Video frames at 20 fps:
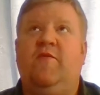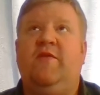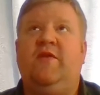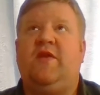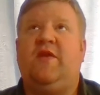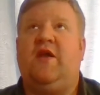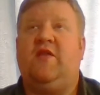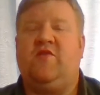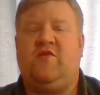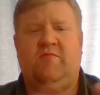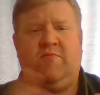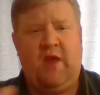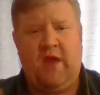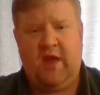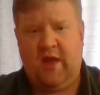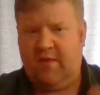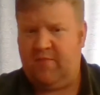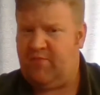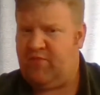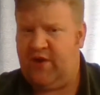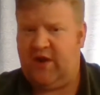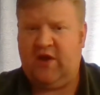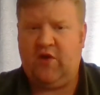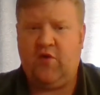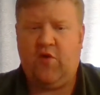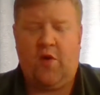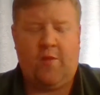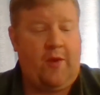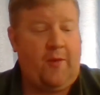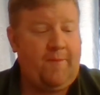That's pretty
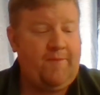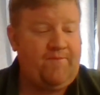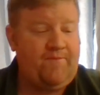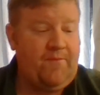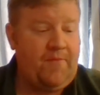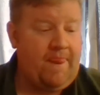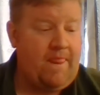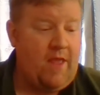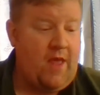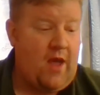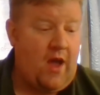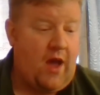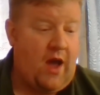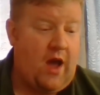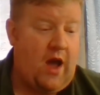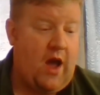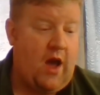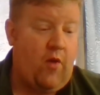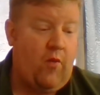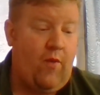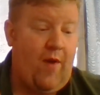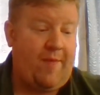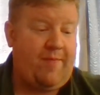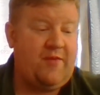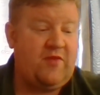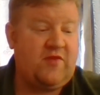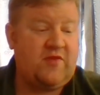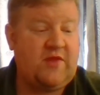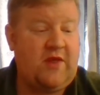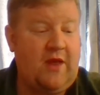normal.
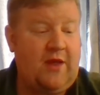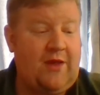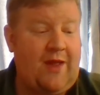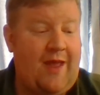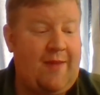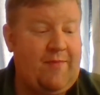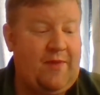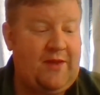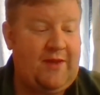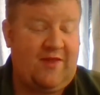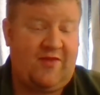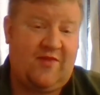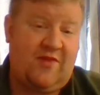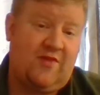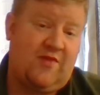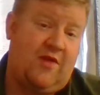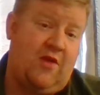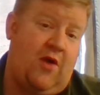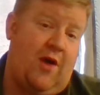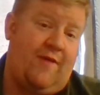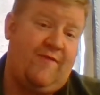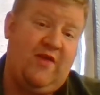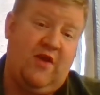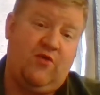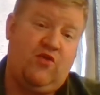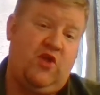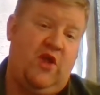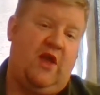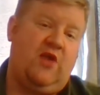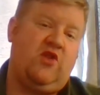Weapon skill and ballistic skill have now
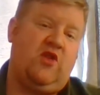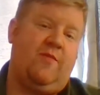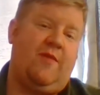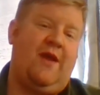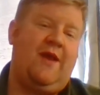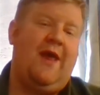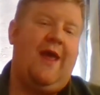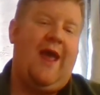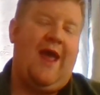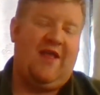changed a bit.